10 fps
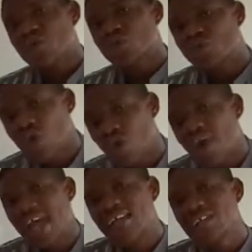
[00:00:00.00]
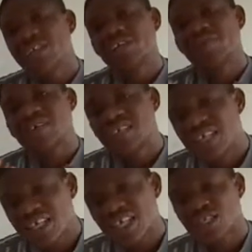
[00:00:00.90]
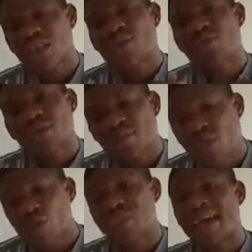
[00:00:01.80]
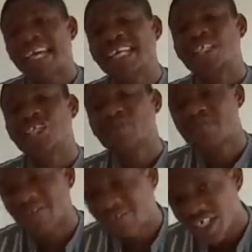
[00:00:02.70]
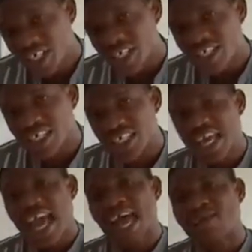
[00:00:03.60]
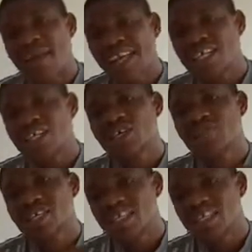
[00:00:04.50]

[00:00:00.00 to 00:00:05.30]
So insulin resistance promotes magnesium deficiency, and magnesium